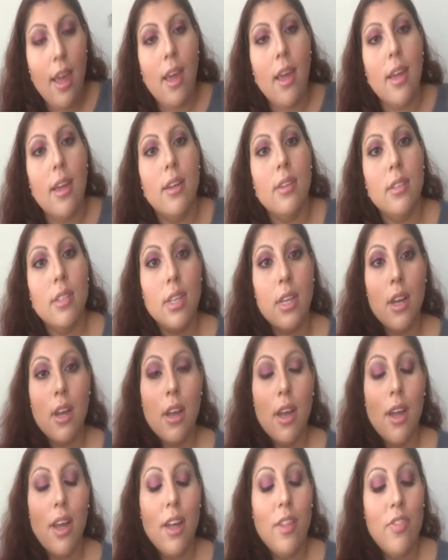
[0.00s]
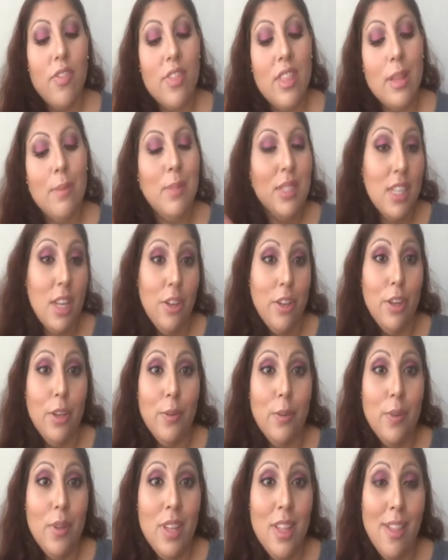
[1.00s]
and let me tell
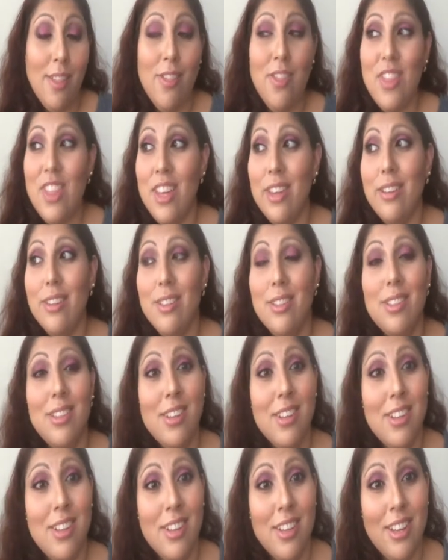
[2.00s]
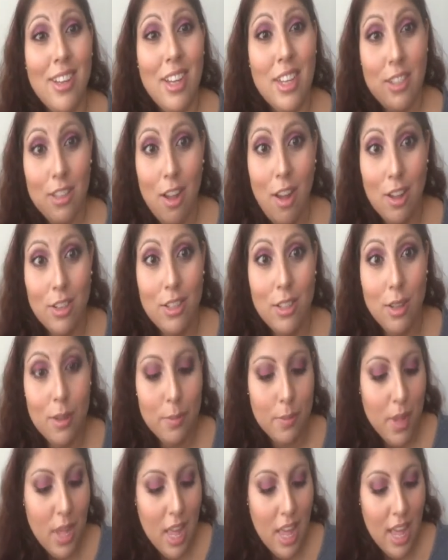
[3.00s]
you, this is
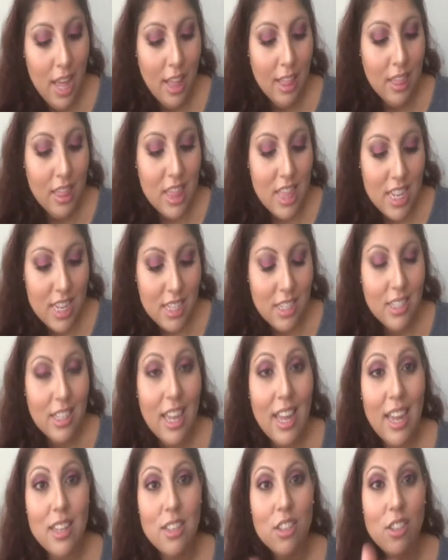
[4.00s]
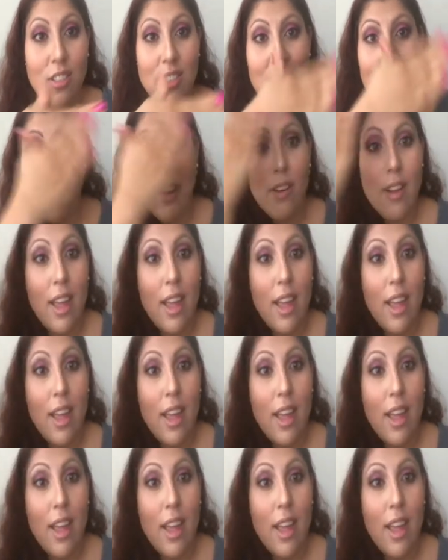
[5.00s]
awesome. This cancels